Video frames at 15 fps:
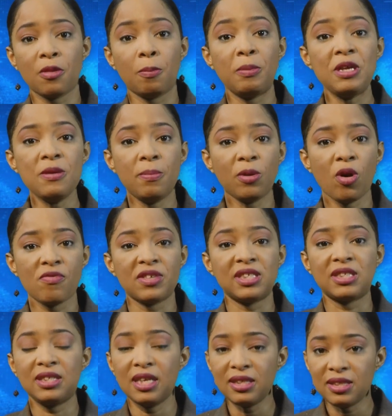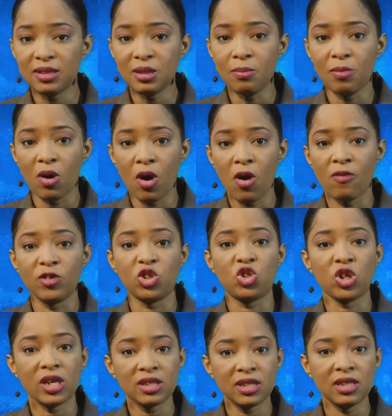the people of the system of
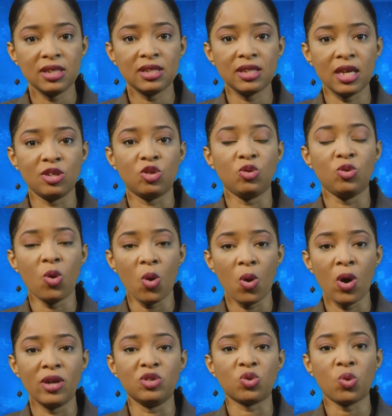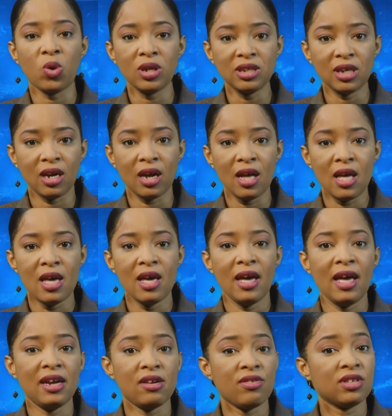justice and law and order,
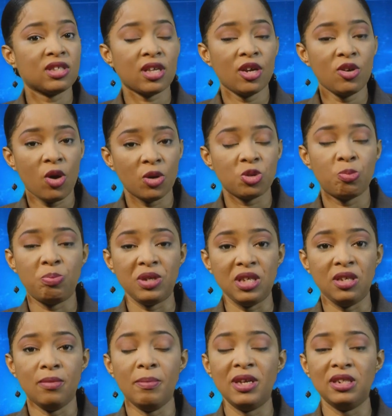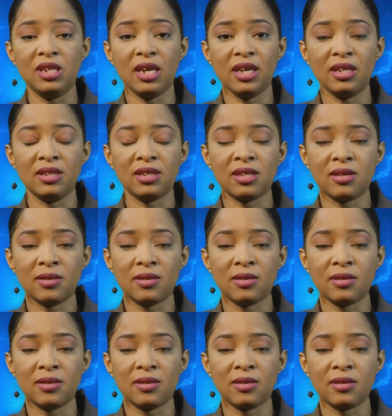and this cannot be maintained.